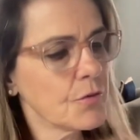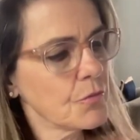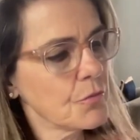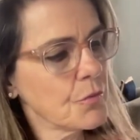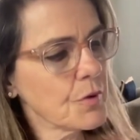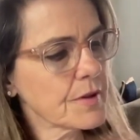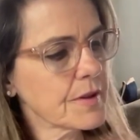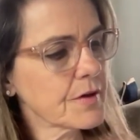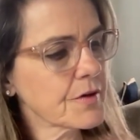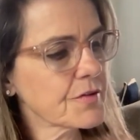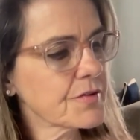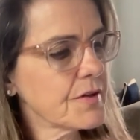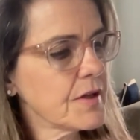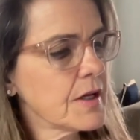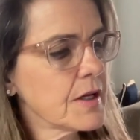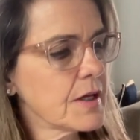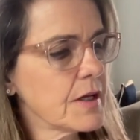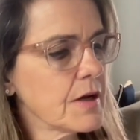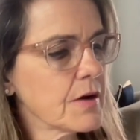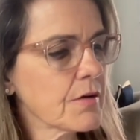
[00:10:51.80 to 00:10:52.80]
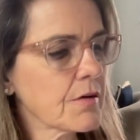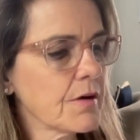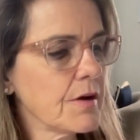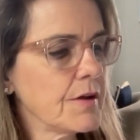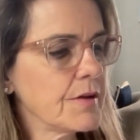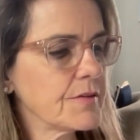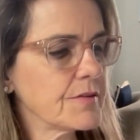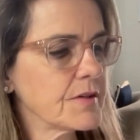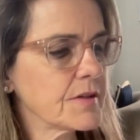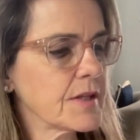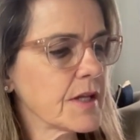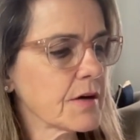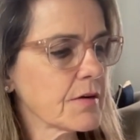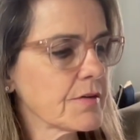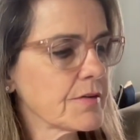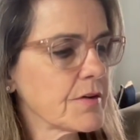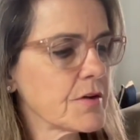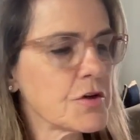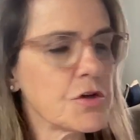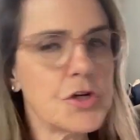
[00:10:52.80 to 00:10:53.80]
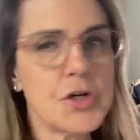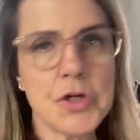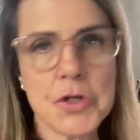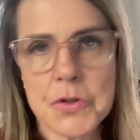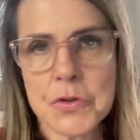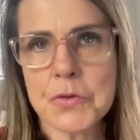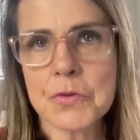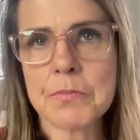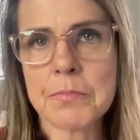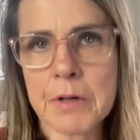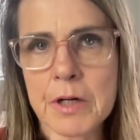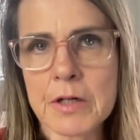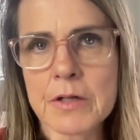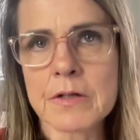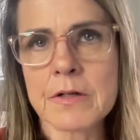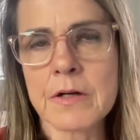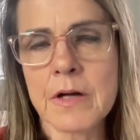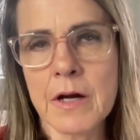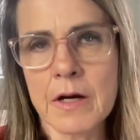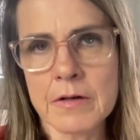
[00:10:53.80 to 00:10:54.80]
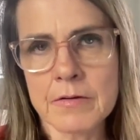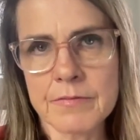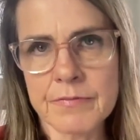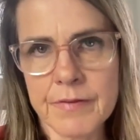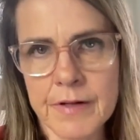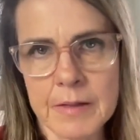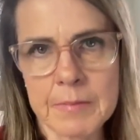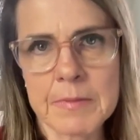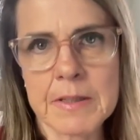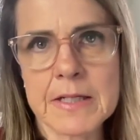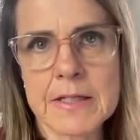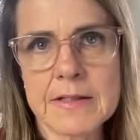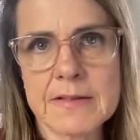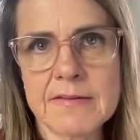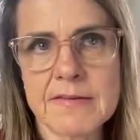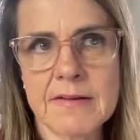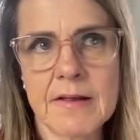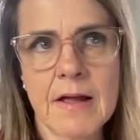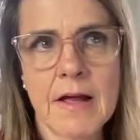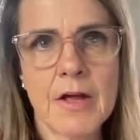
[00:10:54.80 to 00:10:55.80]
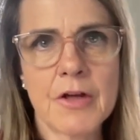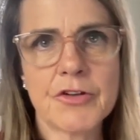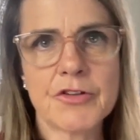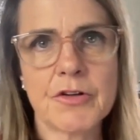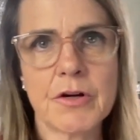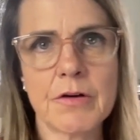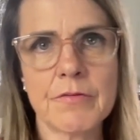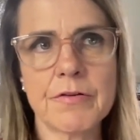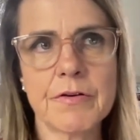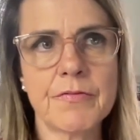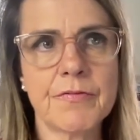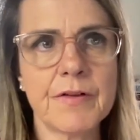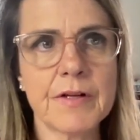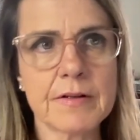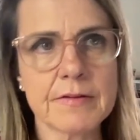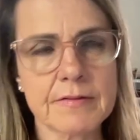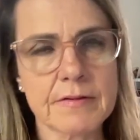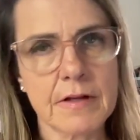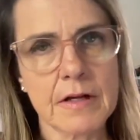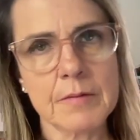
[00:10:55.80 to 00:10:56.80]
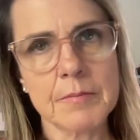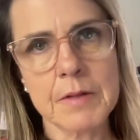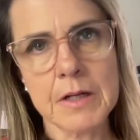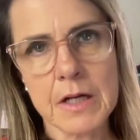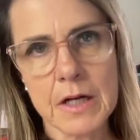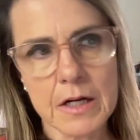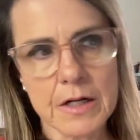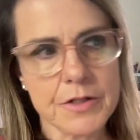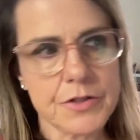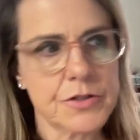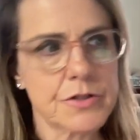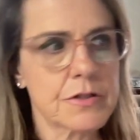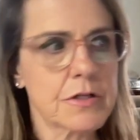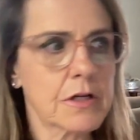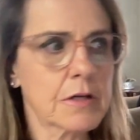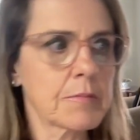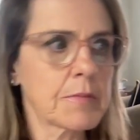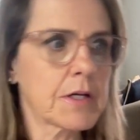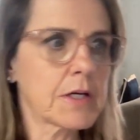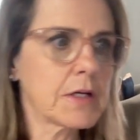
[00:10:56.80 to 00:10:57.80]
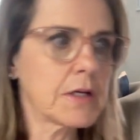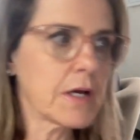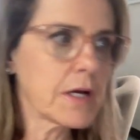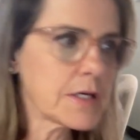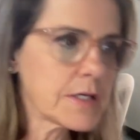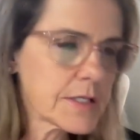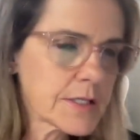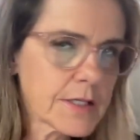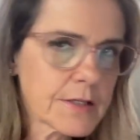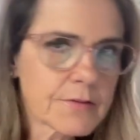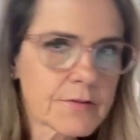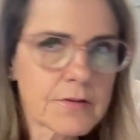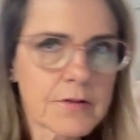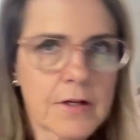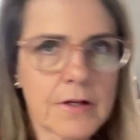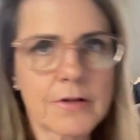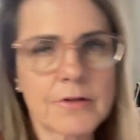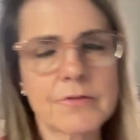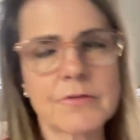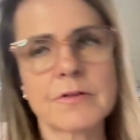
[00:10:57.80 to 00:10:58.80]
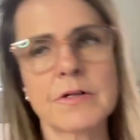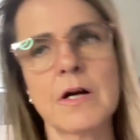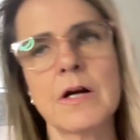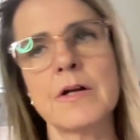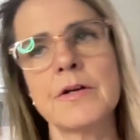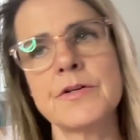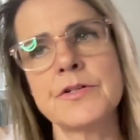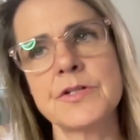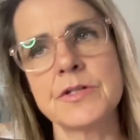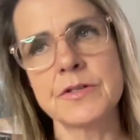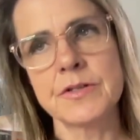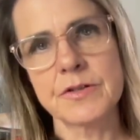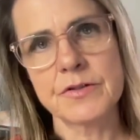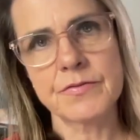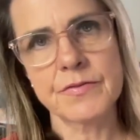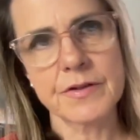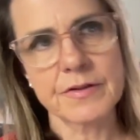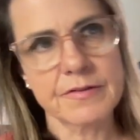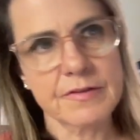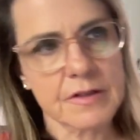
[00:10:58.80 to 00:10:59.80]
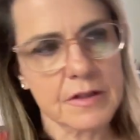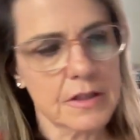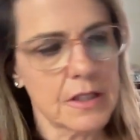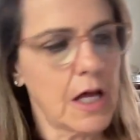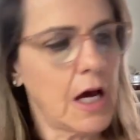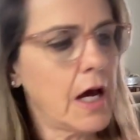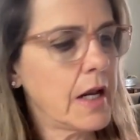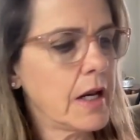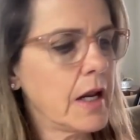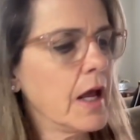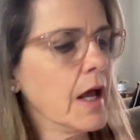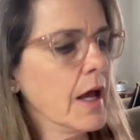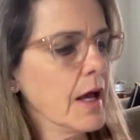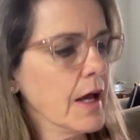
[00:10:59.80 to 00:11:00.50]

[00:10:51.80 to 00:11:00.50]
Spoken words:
what they're saying here is that there is a new burden on families. So if it feels like, my gosh, you're talking about $90,000 for college and this feels like a lot,